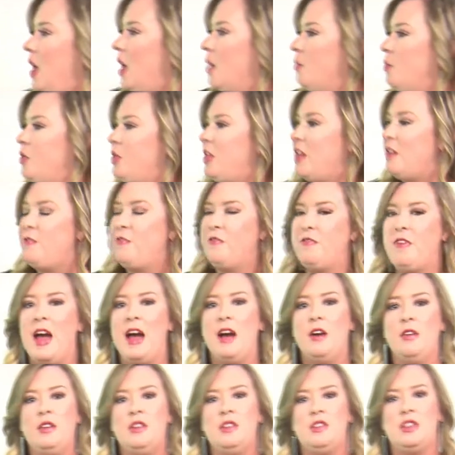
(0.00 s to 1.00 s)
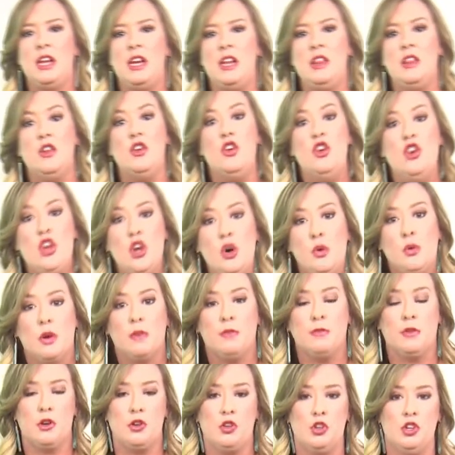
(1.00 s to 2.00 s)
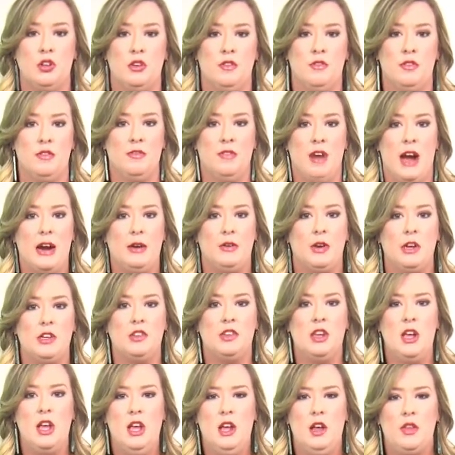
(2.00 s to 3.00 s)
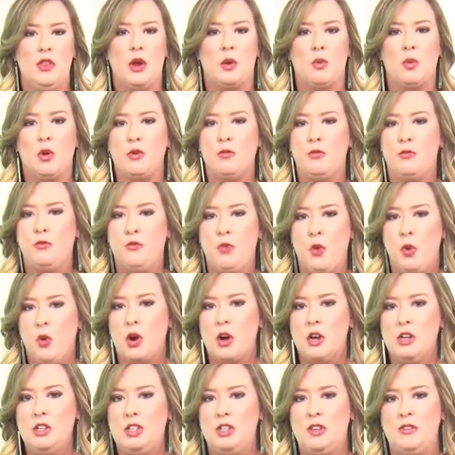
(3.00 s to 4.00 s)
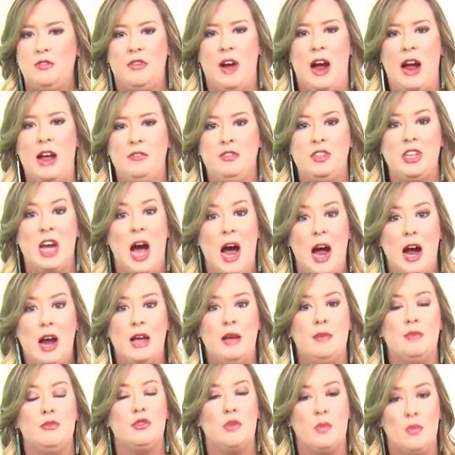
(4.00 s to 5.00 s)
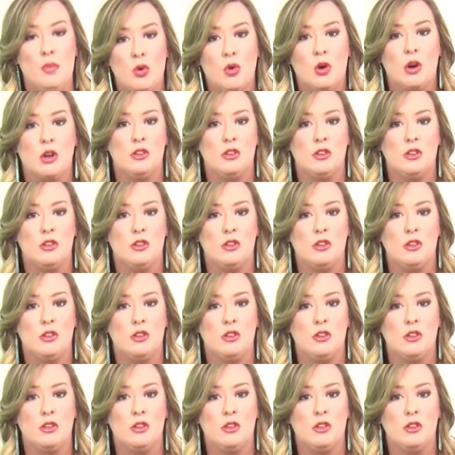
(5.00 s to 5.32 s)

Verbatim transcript: And what they found is that in the newer version of the virus, there were four to five times more